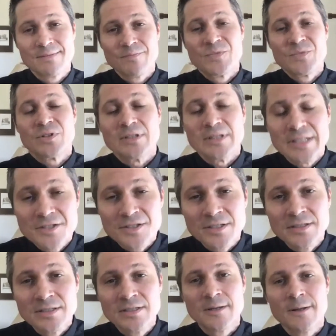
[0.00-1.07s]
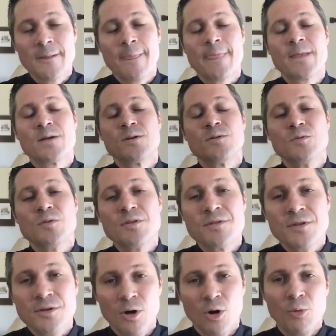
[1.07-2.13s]
to listen with
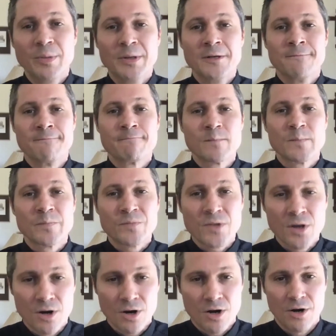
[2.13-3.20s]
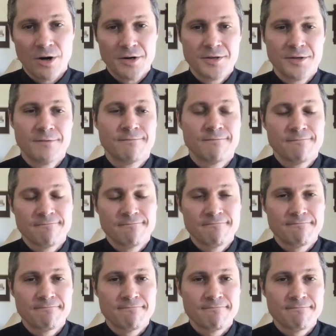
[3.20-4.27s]
an open heart
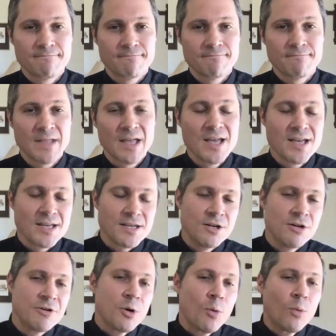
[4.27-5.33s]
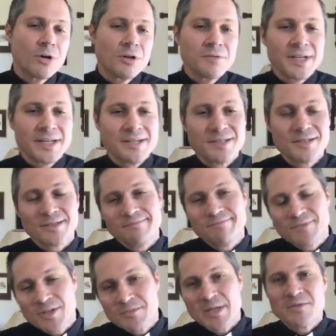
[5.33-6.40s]
you know in a world that is
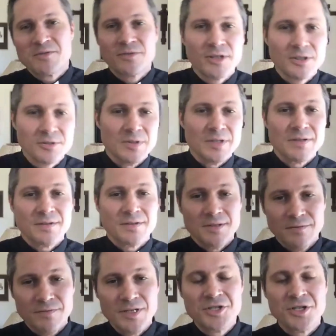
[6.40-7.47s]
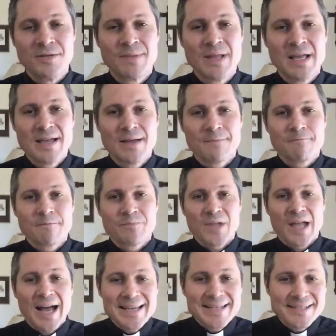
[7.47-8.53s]
sometimes filled with division
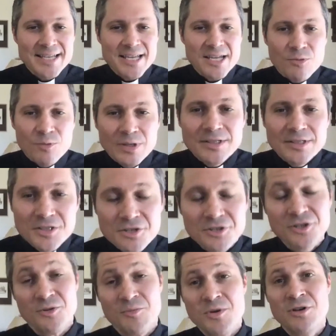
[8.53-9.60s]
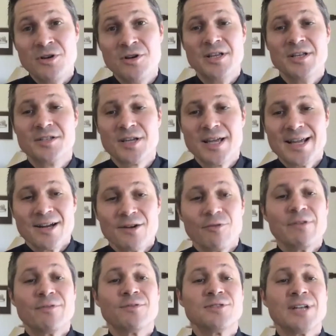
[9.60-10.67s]
i see religious communities
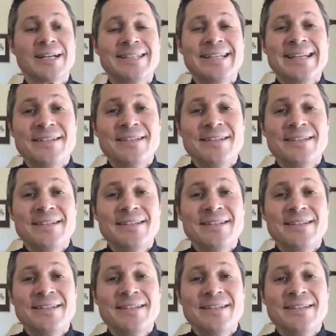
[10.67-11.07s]
reflecting the